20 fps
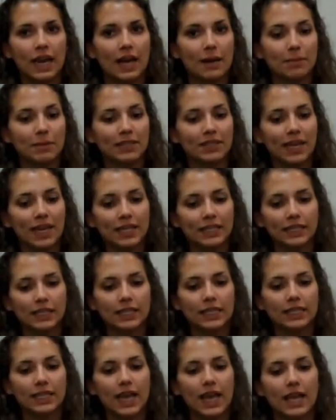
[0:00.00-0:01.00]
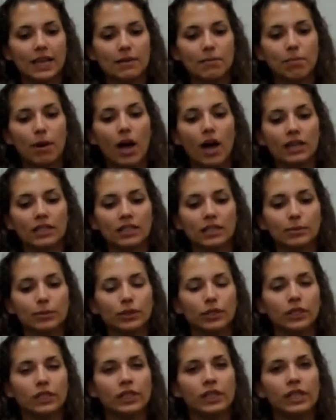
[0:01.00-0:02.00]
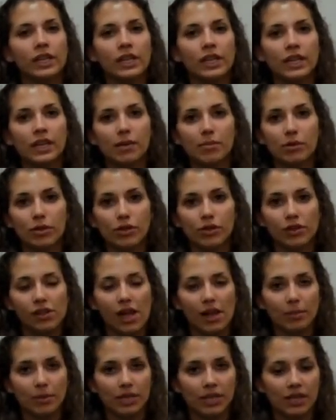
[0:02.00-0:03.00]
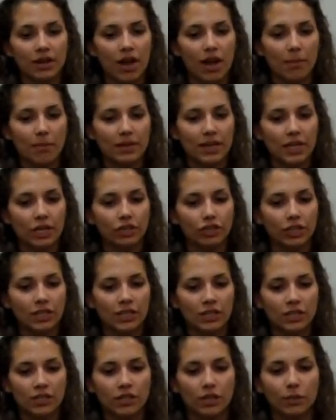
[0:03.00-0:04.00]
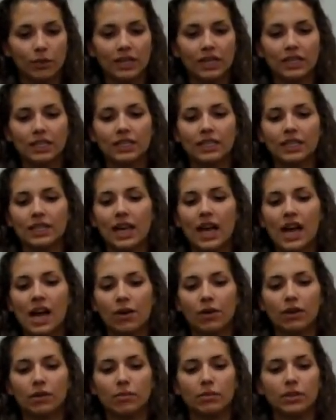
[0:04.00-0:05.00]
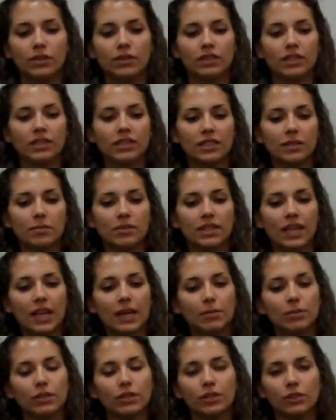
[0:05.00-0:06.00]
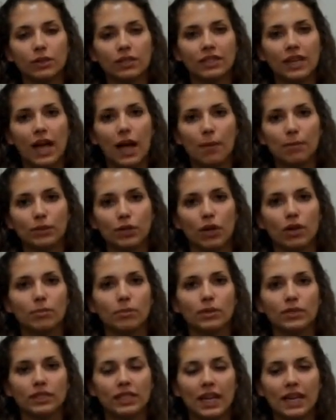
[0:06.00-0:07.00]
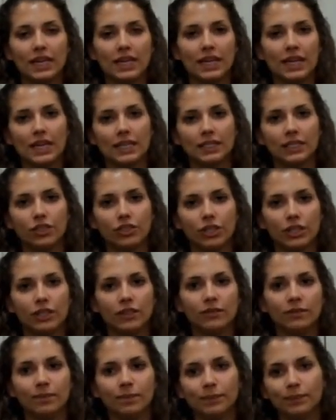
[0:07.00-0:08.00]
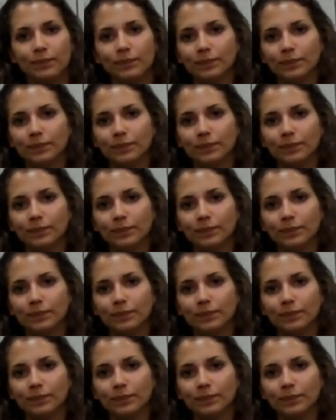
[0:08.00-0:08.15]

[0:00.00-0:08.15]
times 10 to the 10 possible immunoglobulin combinations, so we can see how our immune system is able to adapt to almost any antigen.